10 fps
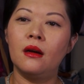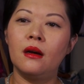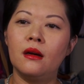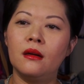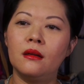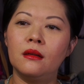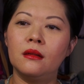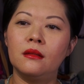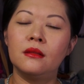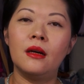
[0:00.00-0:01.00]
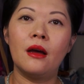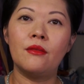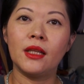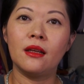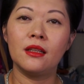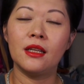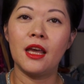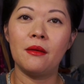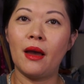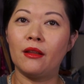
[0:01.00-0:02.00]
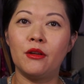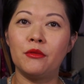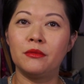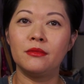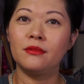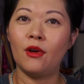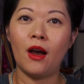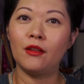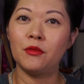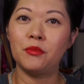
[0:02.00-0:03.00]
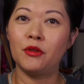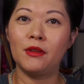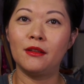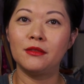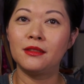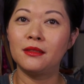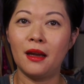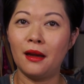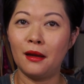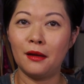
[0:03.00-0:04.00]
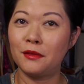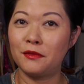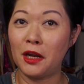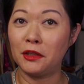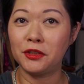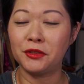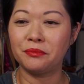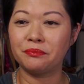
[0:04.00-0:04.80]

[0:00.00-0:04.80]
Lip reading: I write down the name, I don't know how to pronounce French.